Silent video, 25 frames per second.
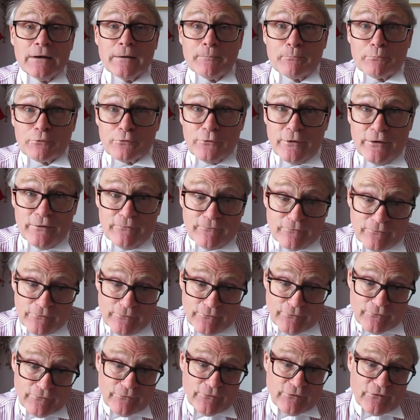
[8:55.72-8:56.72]
Prynne, for
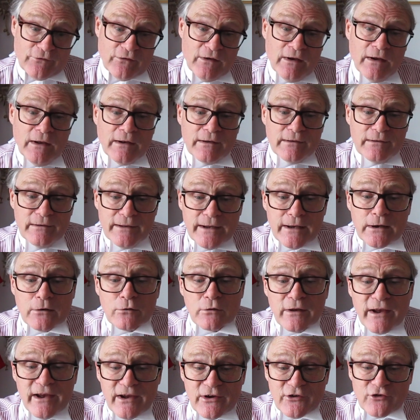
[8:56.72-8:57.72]
instance.
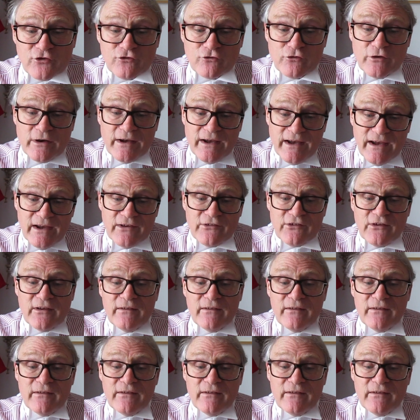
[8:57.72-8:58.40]
Legal history is,